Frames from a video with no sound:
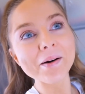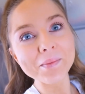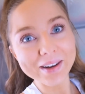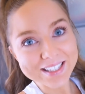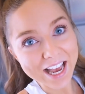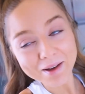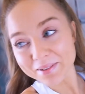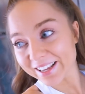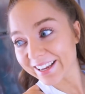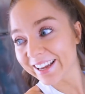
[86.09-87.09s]
what's
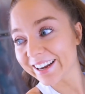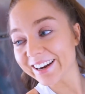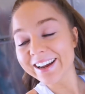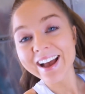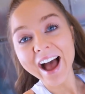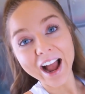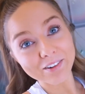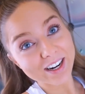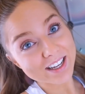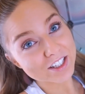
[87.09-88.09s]
happening here I
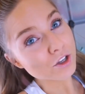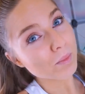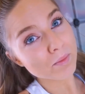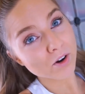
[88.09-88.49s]
want to get so many